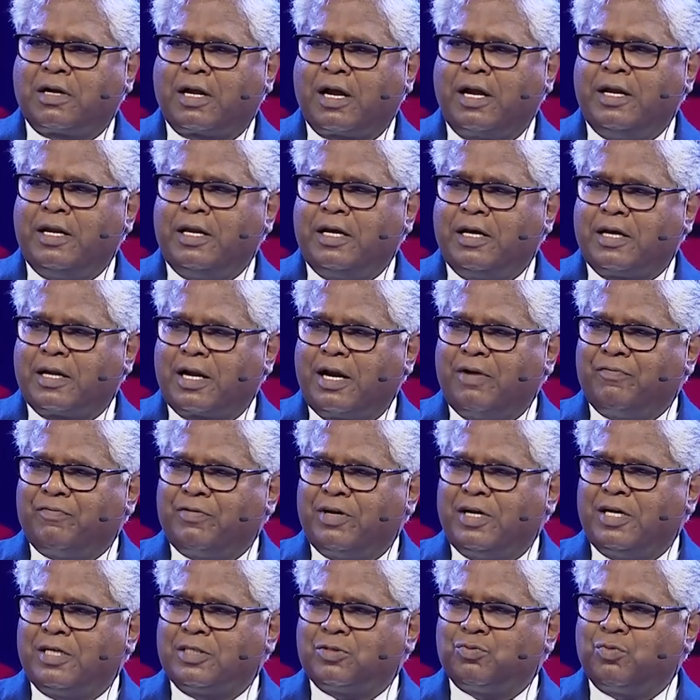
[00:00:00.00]
cunning
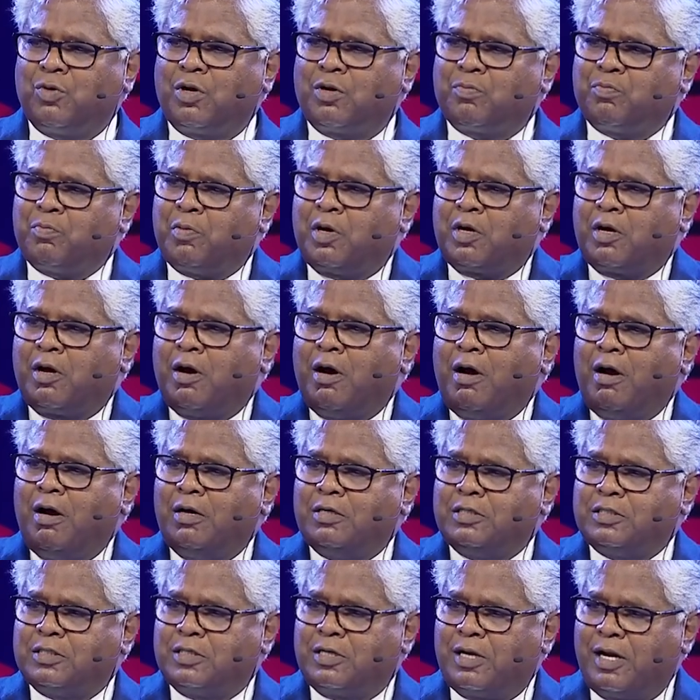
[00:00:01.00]
craftiness worked, but
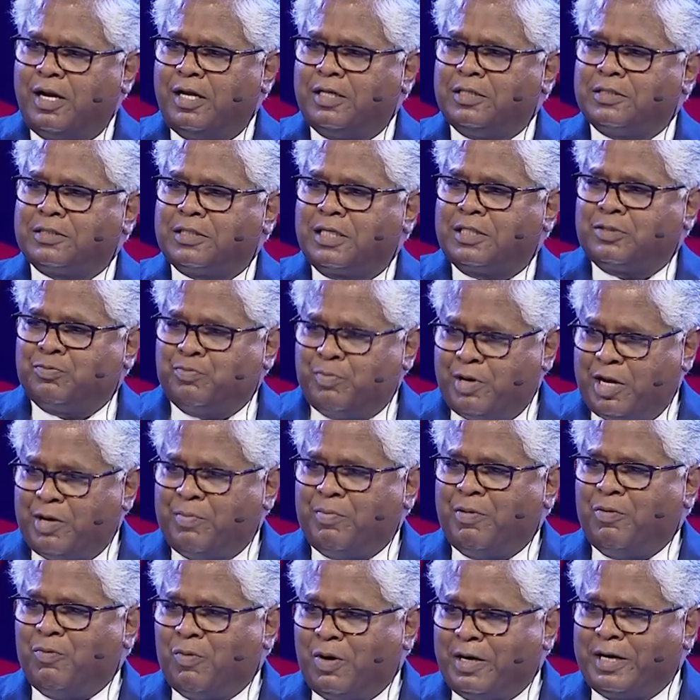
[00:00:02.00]
God's grace has made
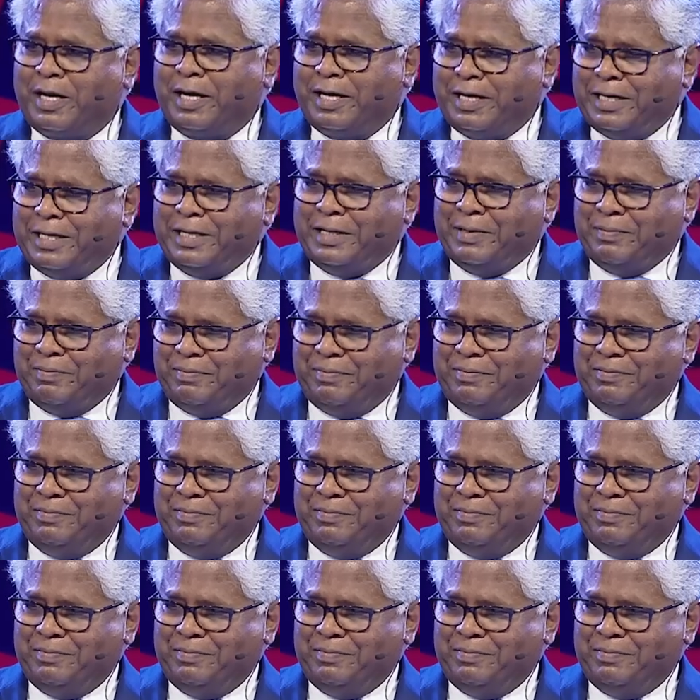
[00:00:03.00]
me what I am.